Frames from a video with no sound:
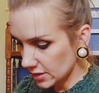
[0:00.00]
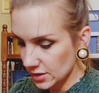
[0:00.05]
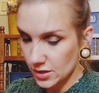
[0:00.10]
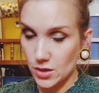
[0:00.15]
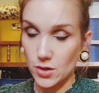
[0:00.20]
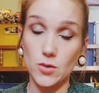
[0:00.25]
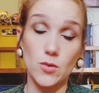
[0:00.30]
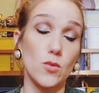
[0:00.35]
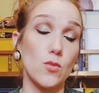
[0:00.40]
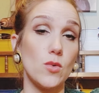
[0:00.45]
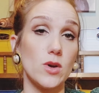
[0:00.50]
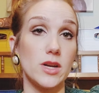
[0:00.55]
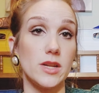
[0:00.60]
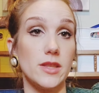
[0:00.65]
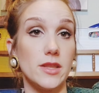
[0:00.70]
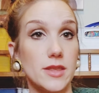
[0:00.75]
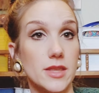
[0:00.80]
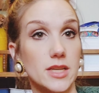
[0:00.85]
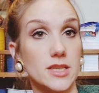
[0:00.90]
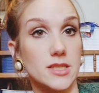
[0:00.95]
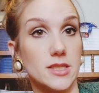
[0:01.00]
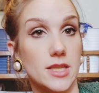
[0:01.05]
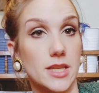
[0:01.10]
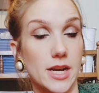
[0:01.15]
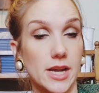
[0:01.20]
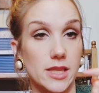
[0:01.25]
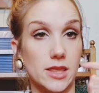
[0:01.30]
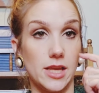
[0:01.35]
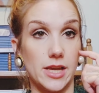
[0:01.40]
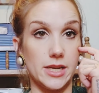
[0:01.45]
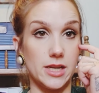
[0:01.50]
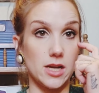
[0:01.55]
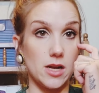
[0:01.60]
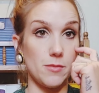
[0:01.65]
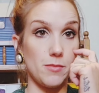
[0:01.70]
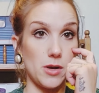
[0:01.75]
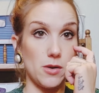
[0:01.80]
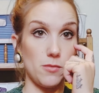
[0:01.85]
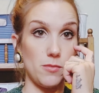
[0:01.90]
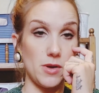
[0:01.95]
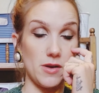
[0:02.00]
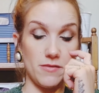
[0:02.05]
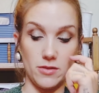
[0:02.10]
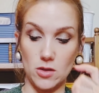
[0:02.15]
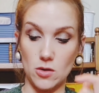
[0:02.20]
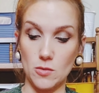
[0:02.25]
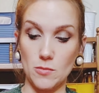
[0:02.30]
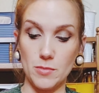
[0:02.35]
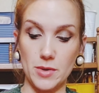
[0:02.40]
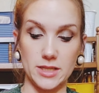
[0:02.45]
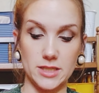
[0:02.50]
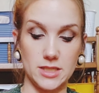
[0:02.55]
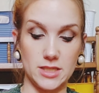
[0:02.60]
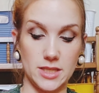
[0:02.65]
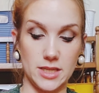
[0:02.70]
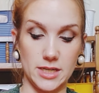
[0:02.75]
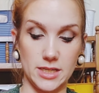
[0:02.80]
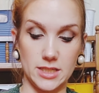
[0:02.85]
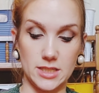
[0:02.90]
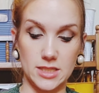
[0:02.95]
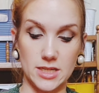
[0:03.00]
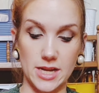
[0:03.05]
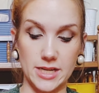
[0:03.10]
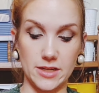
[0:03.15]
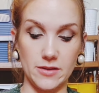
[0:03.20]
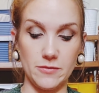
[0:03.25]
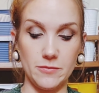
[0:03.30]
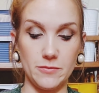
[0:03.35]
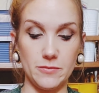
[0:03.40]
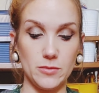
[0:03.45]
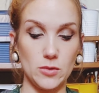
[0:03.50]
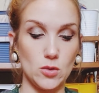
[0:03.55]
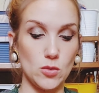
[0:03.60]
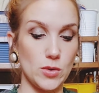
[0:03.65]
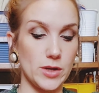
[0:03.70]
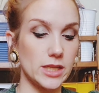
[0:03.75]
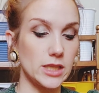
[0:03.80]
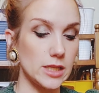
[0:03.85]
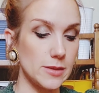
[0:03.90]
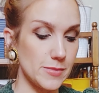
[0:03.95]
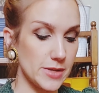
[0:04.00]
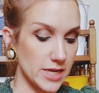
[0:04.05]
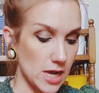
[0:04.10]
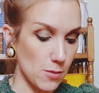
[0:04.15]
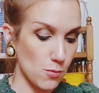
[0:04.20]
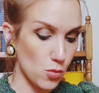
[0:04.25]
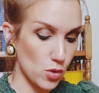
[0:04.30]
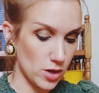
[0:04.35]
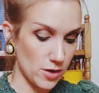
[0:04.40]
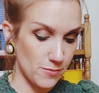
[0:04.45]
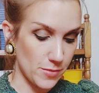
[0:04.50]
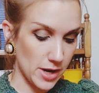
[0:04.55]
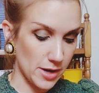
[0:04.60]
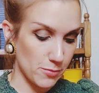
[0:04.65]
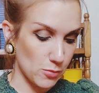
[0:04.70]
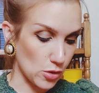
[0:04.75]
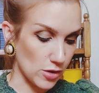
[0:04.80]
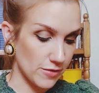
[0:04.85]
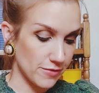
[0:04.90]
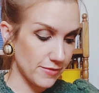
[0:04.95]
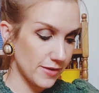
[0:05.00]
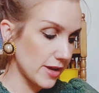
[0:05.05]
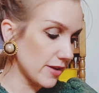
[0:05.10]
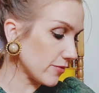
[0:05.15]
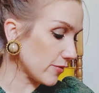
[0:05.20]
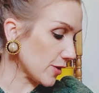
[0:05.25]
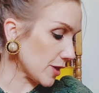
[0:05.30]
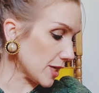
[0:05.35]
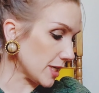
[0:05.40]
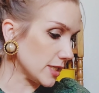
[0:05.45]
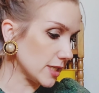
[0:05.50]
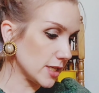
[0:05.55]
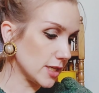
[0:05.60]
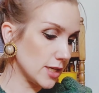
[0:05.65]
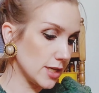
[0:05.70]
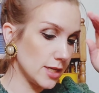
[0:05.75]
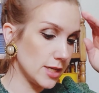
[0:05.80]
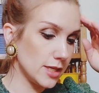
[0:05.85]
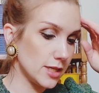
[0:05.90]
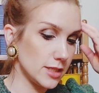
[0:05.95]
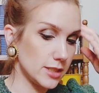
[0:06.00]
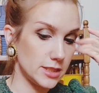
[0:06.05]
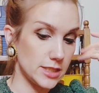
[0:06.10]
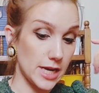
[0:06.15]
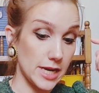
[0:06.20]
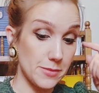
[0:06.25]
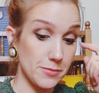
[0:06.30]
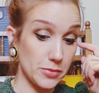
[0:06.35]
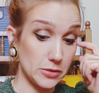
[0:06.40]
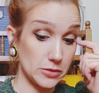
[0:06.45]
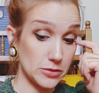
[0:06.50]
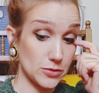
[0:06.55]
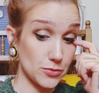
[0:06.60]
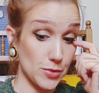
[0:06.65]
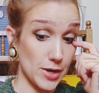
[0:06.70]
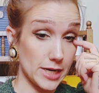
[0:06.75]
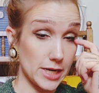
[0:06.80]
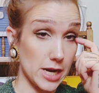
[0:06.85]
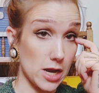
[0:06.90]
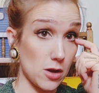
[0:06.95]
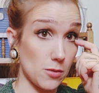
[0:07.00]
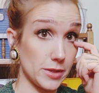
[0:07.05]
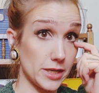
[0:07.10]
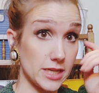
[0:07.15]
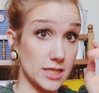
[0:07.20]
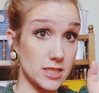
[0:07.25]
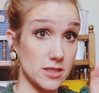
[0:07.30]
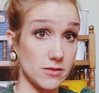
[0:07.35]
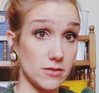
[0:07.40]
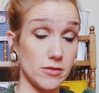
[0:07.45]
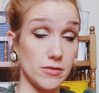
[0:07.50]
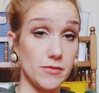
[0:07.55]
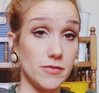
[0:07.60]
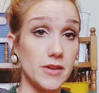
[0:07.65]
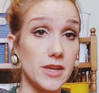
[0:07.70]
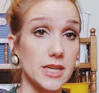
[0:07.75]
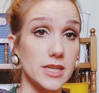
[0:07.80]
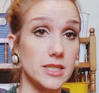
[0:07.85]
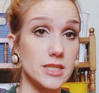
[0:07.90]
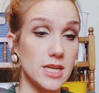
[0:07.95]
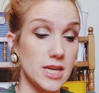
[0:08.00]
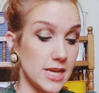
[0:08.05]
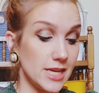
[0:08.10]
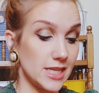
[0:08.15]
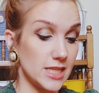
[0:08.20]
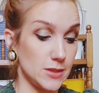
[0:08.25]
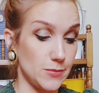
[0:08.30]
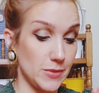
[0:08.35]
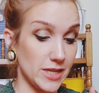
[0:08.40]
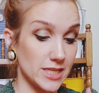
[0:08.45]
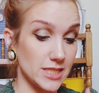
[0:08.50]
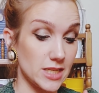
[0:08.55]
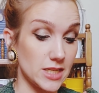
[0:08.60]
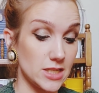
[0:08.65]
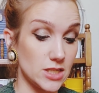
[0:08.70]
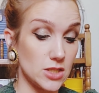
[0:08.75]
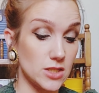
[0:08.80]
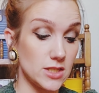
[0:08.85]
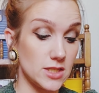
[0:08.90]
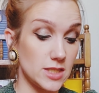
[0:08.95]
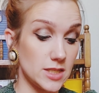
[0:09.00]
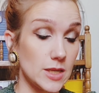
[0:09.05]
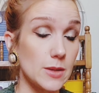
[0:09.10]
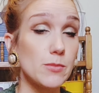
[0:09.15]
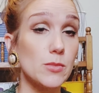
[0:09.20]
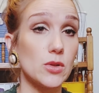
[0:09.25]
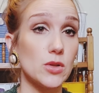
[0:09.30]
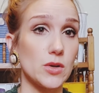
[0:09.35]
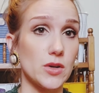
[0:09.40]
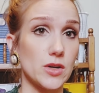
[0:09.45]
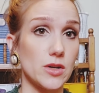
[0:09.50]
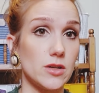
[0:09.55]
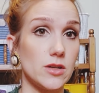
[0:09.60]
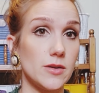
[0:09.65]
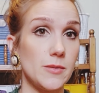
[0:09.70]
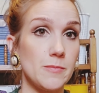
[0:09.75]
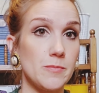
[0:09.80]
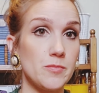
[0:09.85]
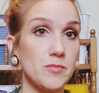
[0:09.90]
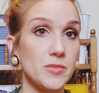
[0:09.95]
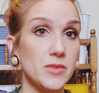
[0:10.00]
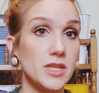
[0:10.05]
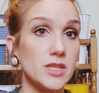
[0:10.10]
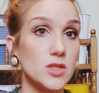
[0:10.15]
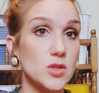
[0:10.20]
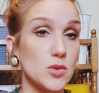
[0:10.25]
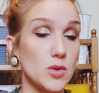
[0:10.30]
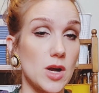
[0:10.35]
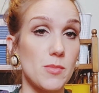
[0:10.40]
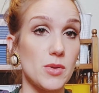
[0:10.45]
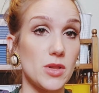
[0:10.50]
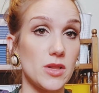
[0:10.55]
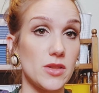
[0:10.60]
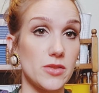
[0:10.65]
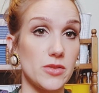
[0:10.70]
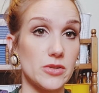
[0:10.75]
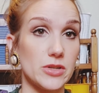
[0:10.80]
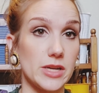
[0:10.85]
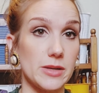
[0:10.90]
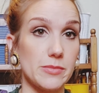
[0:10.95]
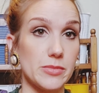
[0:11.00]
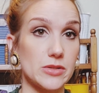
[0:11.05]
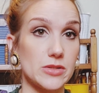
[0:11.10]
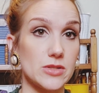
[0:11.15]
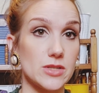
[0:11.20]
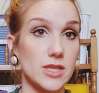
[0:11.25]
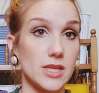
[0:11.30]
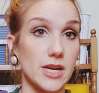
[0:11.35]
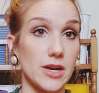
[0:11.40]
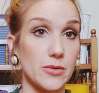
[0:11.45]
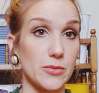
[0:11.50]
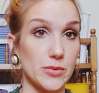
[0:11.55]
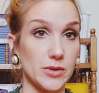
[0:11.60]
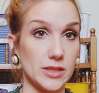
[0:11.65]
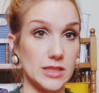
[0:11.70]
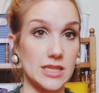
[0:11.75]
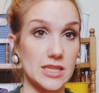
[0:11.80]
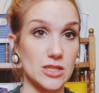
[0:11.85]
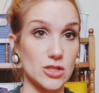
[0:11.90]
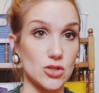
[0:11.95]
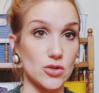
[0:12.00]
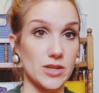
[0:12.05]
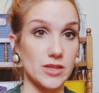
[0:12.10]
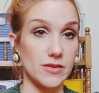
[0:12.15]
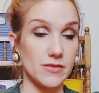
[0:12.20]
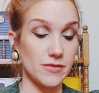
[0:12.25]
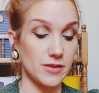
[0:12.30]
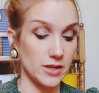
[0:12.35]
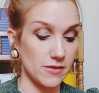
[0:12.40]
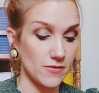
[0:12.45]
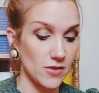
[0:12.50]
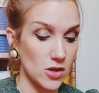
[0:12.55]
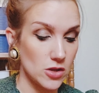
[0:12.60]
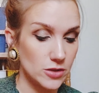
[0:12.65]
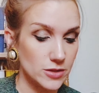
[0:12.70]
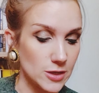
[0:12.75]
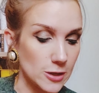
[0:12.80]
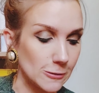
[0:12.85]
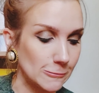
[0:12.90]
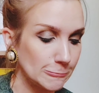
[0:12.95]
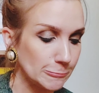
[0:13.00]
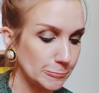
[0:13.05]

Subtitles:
So one of the things that I like about Buffalo Butts, that it's kind of quickly become one of my more favorite diapers right now because of the fit, is because it's similar to a couple other diapers that I really enjoy the fit of also.